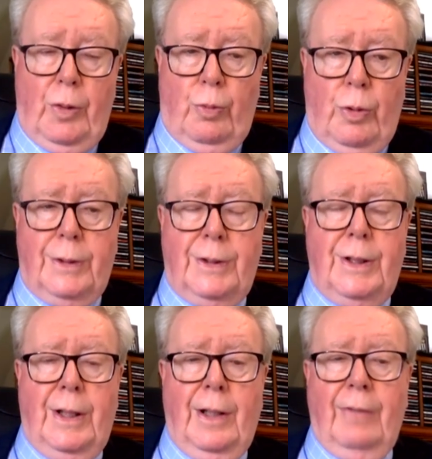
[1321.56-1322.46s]

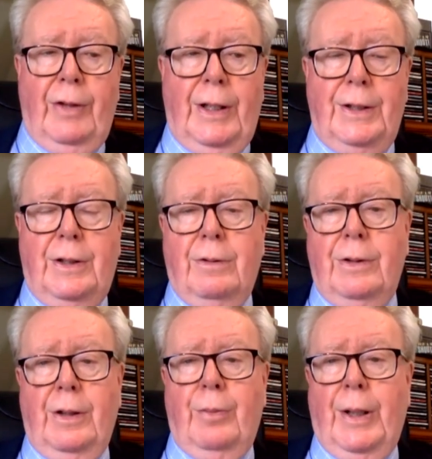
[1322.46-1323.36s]
what uh, Vicky's
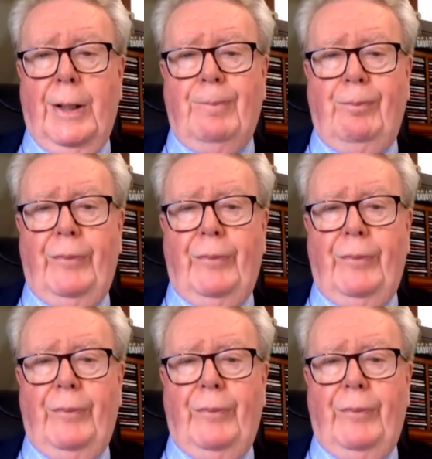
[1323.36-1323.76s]
talking about